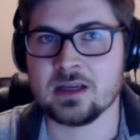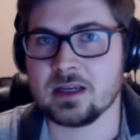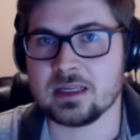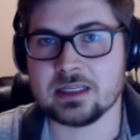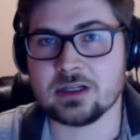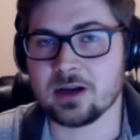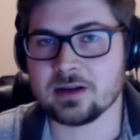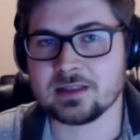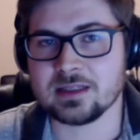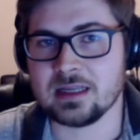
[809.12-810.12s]
he
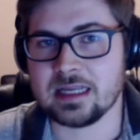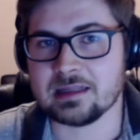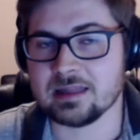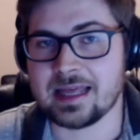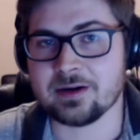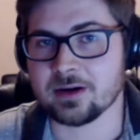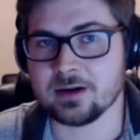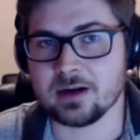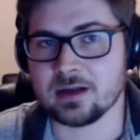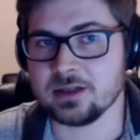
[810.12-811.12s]
got a
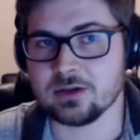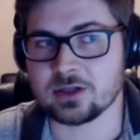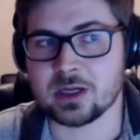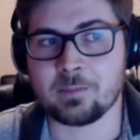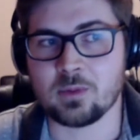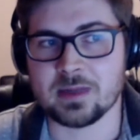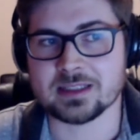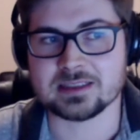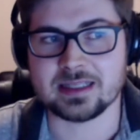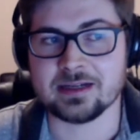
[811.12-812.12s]
letter, a couple
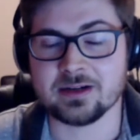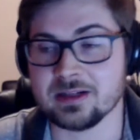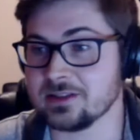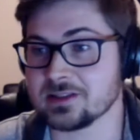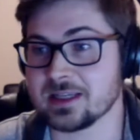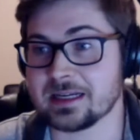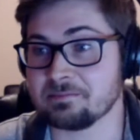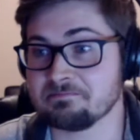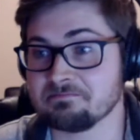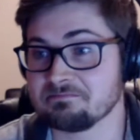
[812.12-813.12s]
months later, and he's like,
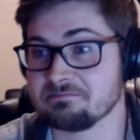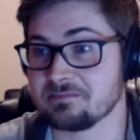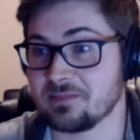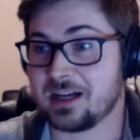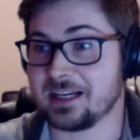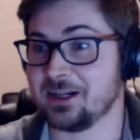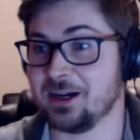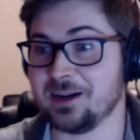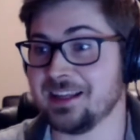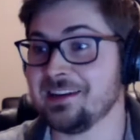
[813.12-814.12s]
"I
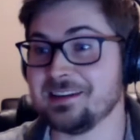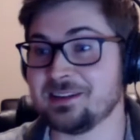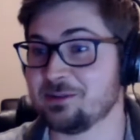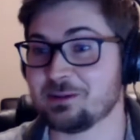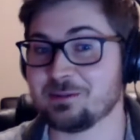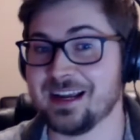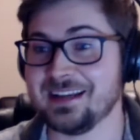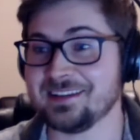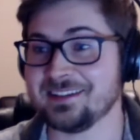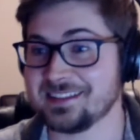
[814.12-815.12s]
got in. You were
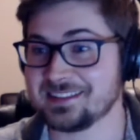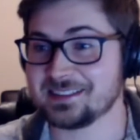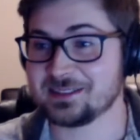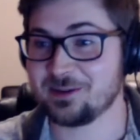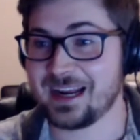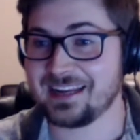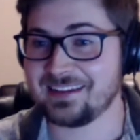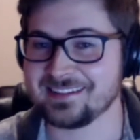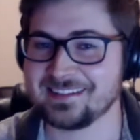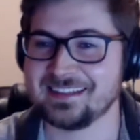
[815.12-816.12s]
right. This is great."
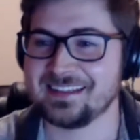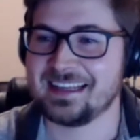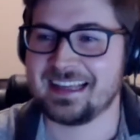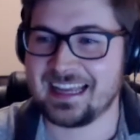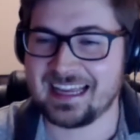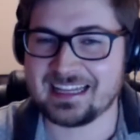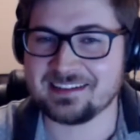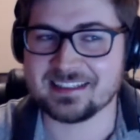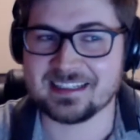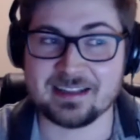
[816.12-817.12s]
And
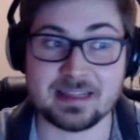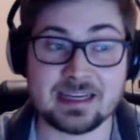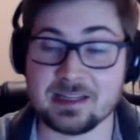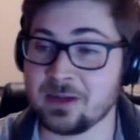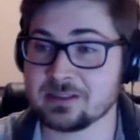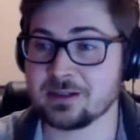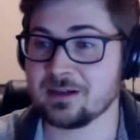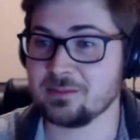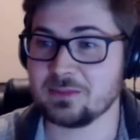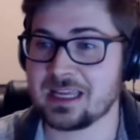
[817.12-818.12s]
then he went
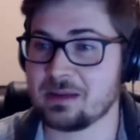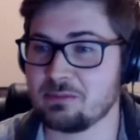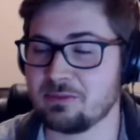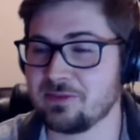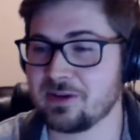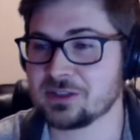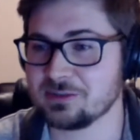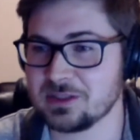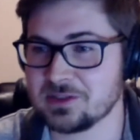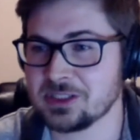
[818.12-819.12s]
on, became a professional
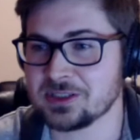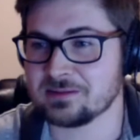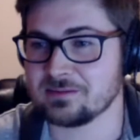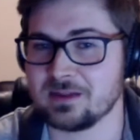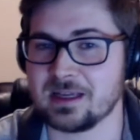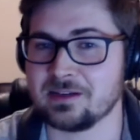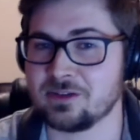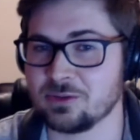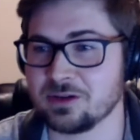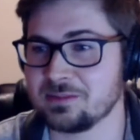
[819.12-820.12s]
musician,
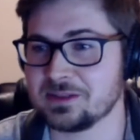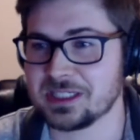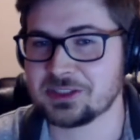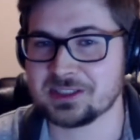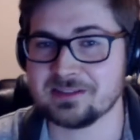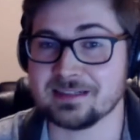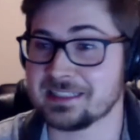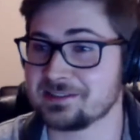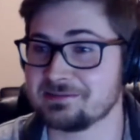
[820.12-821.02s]
touring musician. That's